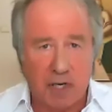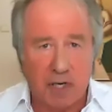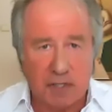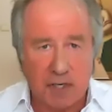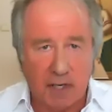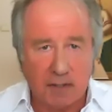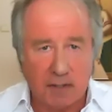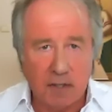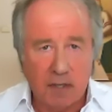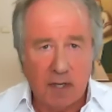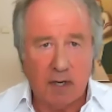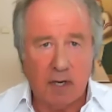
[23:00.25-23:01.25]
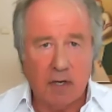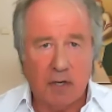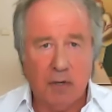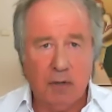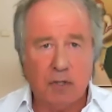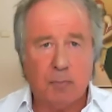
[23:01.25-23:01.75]
I said, a
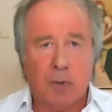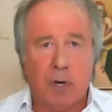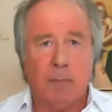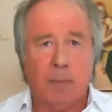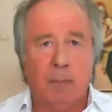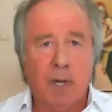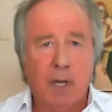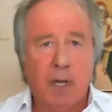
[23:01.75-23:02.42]
huge problem.